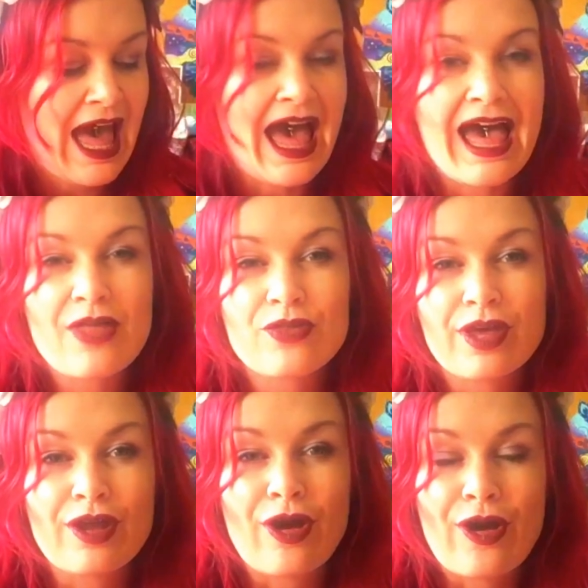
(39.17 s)
and
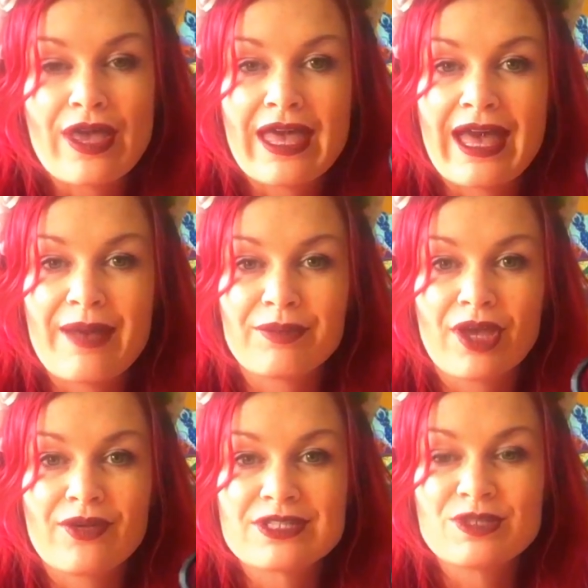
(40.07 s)
that I am
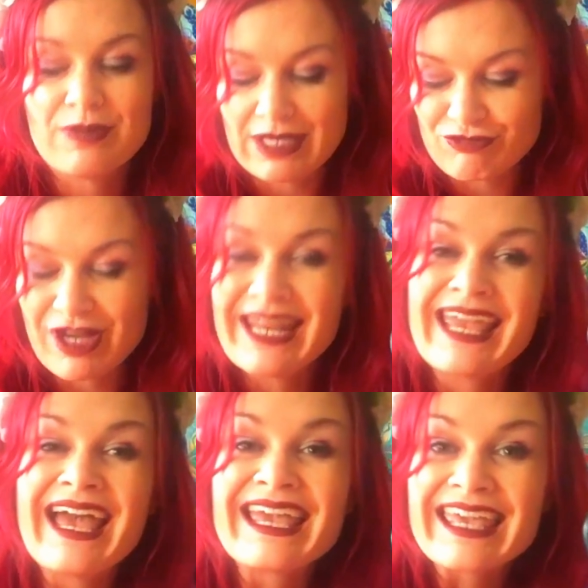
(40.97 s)
going to be
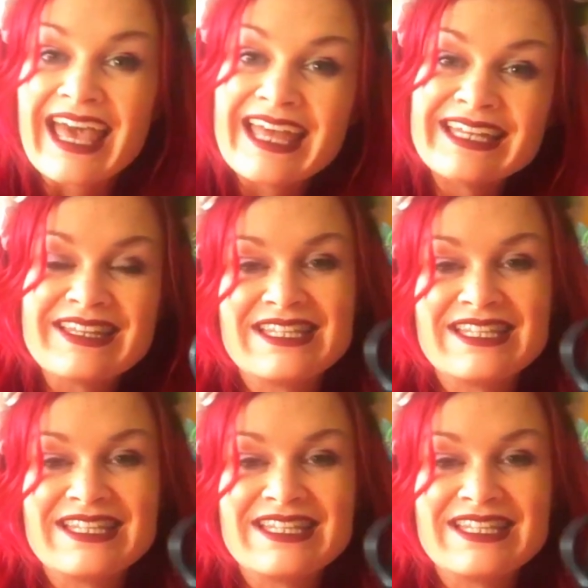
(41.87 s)
running again